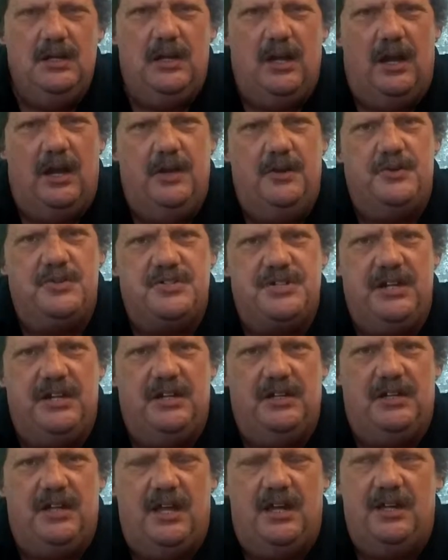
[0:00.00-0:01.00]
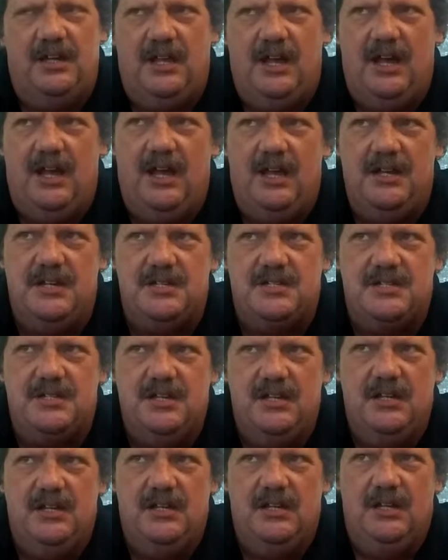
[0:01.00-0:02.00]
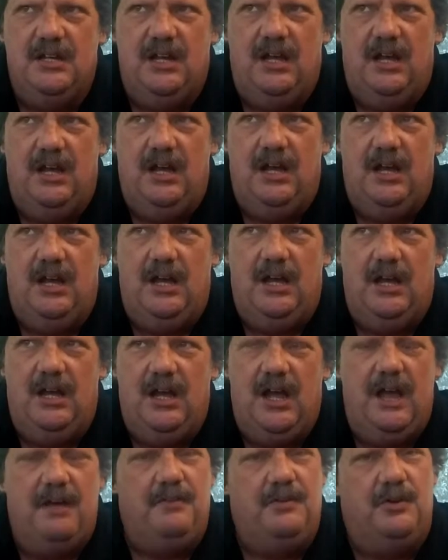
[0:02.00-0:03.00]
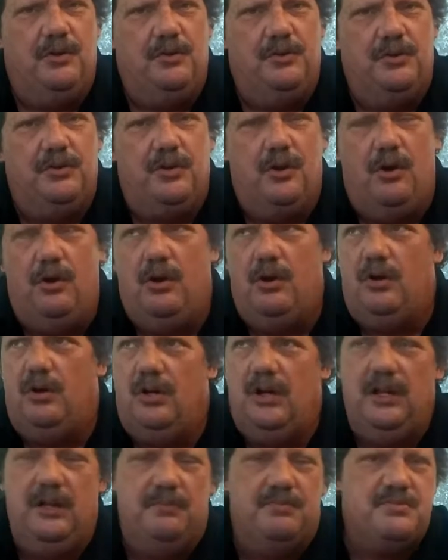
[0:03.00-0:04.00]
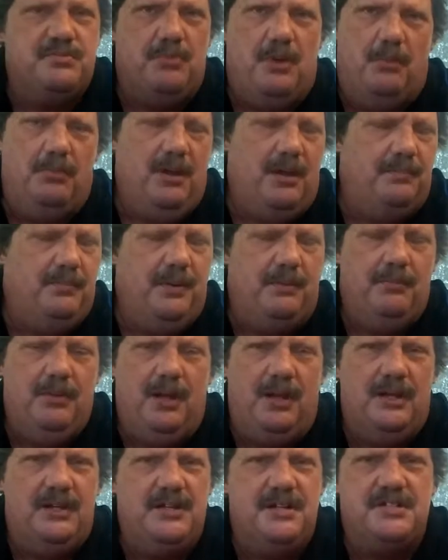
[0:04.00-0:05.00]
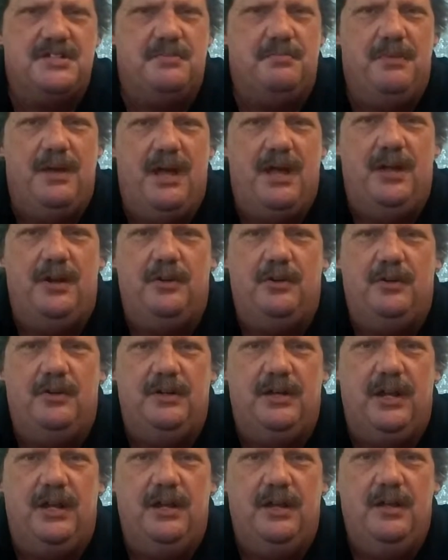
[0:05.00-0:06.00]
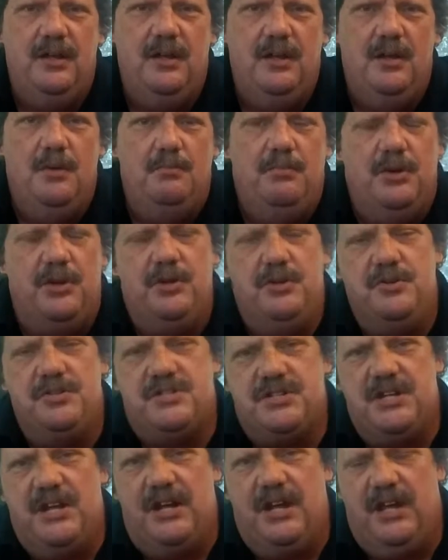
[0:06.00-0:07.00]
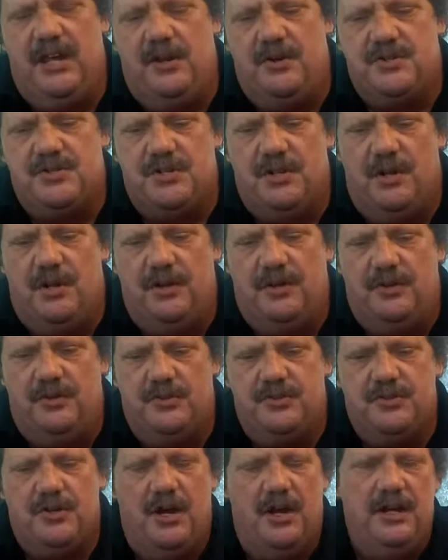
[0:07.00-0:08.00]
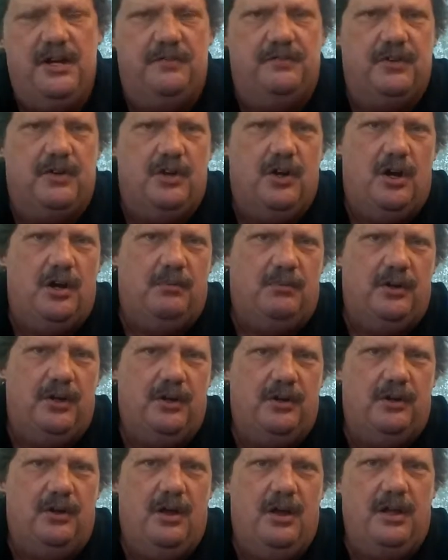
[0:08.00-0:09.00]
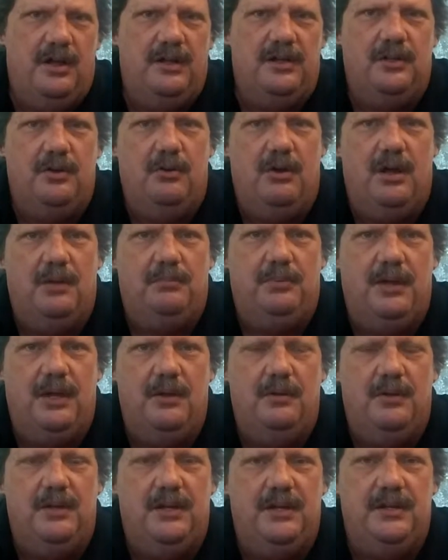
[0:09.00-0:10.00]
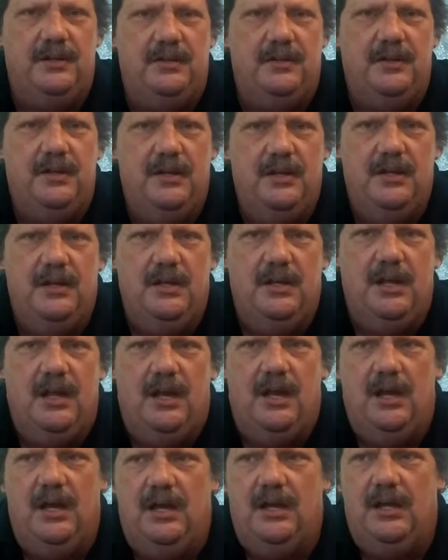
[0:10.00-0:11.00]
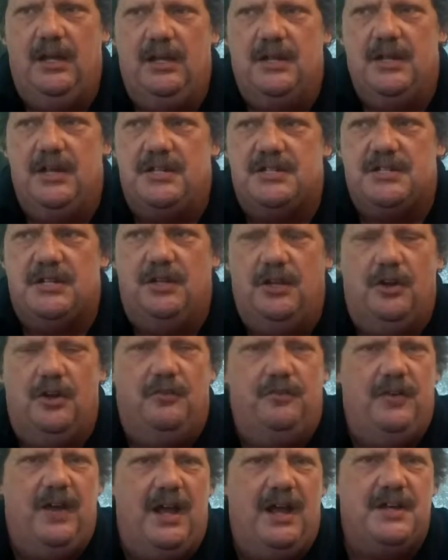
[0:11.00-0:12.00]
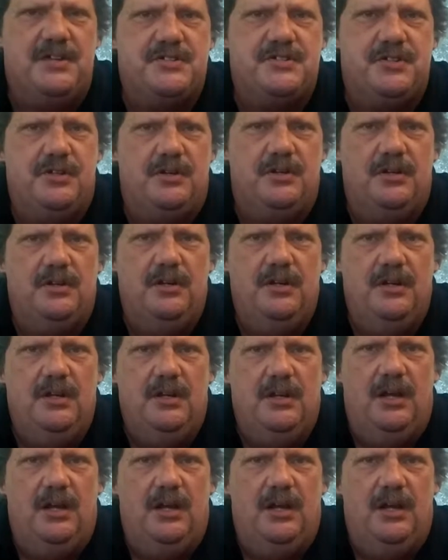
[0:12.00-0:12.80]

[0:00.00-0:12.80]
Now, I understand a lot of guys have an older car, or you have small block, big block, it doesn't matter, and they put a new set of headers on it or try a different carburetor on it and go out and play with it, and it's a little faster.